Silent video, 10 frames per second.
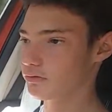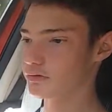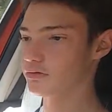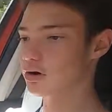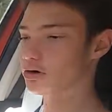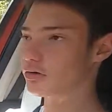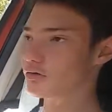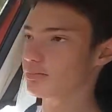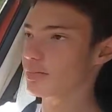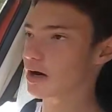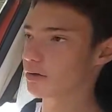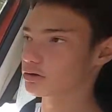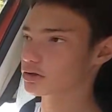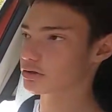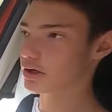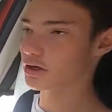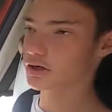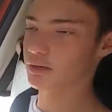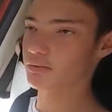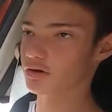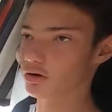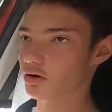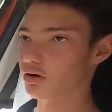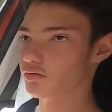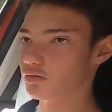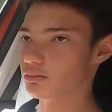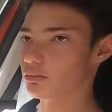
So I've gone over the powertrain. I'm going to go over it